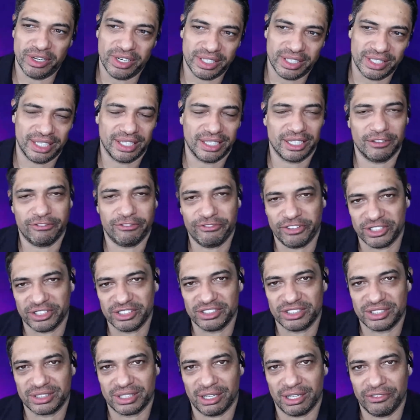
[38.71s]
and the fun
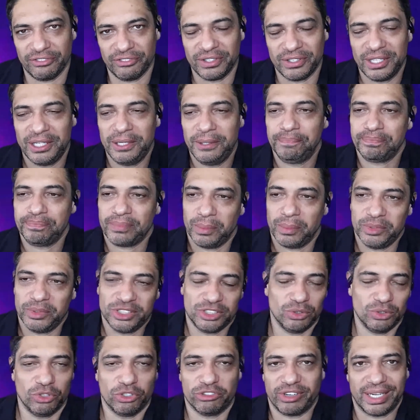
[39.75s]
stuff, which is
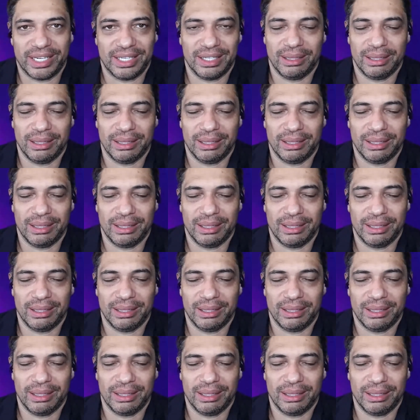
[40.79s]
all great.